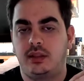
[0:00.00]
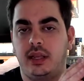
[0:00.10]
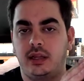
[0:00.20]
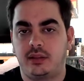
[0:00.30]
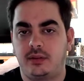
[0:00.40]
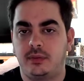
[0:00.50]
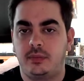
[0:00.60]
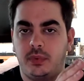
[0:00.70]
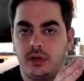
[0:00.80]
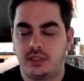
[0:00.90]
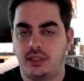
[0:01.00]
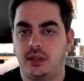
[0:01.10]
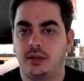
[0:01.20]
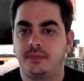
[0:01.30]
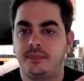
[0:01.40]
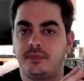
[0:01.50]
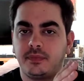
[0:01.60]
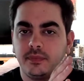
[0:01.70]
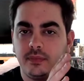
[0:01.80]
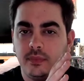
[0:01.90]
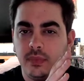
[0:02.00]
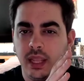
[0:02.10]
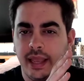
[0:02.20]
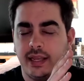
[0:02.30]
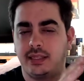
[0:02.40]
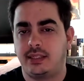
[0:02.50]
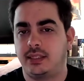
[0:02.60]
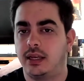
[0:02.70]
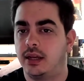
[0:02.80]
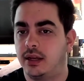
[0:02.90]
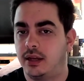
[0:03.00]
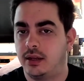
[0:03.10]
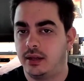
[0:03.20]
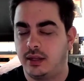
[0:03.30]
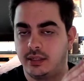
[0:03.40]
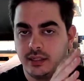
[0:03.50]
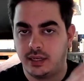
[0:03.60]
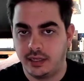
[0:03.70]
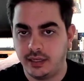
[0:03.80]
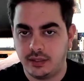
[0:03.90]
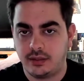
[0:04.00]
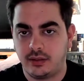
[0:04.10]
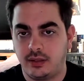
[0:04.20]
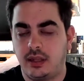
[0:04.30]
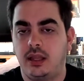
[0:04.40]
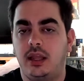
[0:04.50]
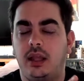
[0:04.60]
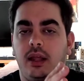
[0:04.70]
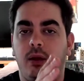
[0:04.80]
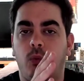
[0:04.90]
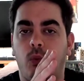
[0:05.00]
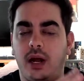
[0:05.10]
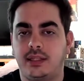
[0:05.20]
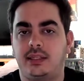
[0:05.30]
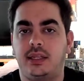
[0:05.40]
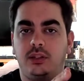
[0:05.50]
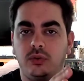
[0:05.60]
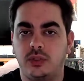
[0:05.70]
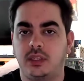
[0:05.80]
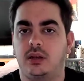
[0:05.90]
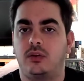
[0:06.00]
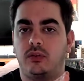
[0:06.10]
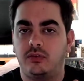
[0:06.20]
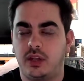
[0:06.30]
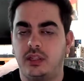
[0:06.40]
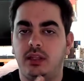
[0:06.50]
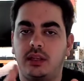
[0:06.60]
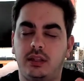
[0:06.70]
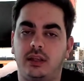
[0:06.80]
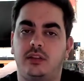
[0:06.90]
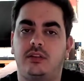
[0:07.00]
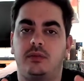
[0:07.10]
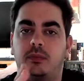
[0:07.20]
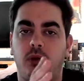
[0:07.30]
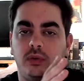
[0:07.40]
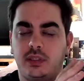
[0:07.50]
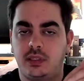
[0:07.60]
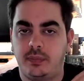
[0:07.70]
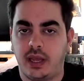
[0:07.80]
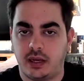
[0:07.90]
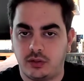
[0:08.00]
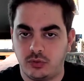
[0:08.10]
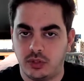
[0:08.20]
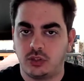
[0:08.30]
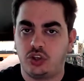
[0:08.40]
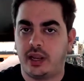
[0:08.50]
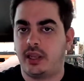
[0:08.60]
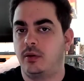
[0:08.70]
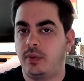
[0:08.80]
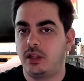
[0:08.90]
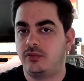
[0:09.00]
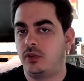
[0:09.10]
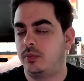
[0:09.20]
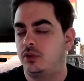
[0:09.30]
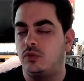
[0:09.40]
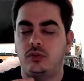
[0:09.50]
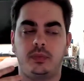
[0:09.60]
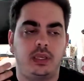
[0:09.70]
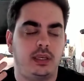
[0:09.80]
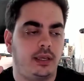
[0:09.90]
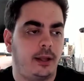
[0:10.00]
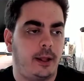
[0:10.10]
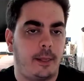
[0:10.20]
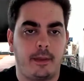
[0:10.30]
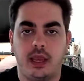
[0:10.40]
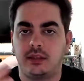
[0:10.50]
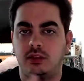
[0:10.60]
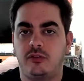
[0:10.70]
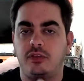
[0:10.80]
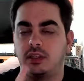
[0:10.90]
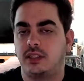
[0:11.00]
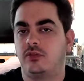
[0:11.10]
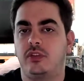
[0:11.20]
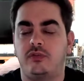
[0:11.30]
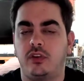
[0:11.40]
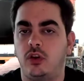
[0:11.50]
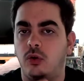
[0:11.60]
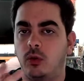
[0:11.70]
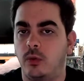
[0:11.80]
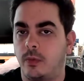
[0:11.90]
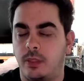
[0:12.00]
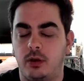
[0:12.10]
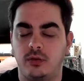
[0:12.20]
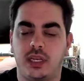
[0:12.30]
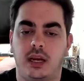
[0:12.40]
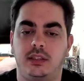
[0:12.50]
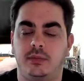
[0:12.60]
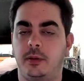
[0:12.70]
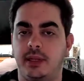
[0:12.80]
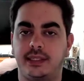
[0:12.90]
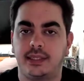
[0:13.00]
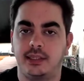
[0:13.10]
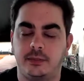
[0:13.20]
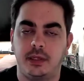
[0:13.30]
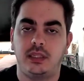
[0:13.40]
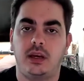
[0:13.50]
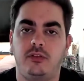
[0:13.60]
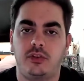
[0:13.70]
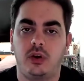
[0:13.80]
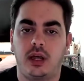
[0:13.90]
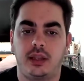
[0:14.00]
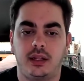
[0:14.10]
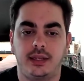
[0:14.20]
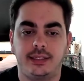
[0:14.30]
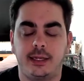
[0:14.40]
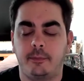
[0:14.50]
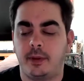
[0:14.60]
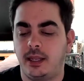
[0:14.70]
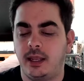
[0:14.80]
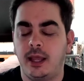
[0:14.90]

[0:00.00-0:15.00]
that person has clicked. Once that user converted, it posts back to the tracking platform. It could be Has Offers, Everflow, those kinds. Maybe it's Leadspedia if you're running a leads campaign.